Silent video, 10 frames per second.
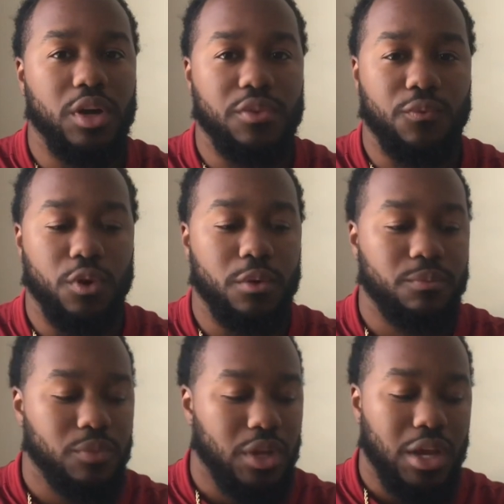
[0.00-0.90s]
with
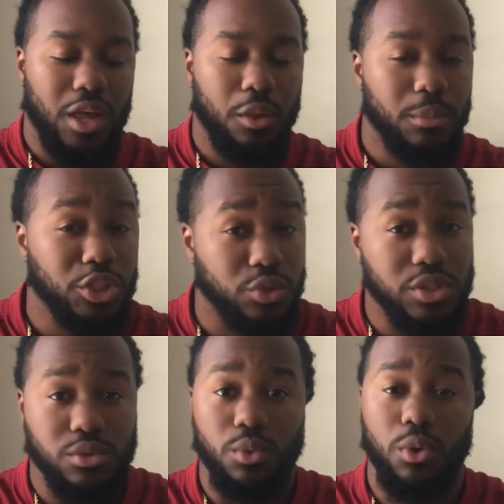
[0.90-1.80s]
from elementary
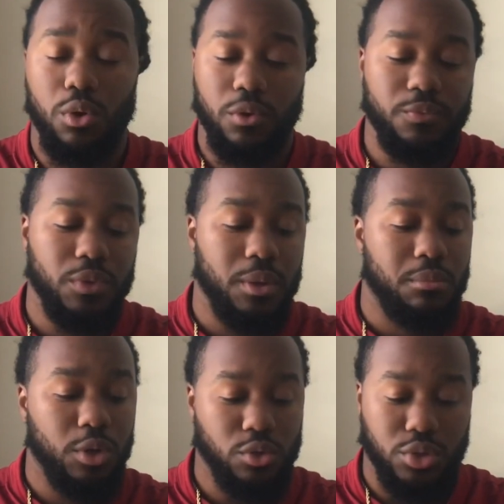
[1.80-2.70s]
school,
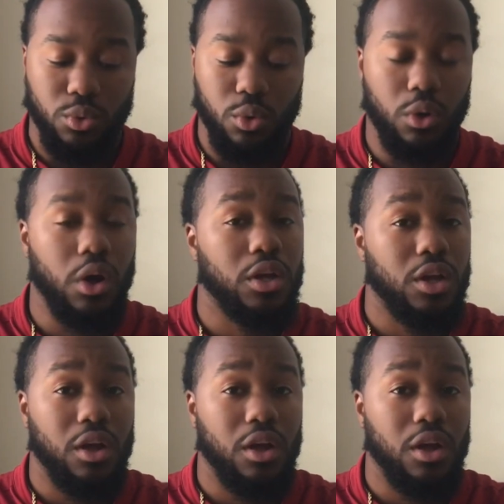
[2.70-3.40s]
middle school,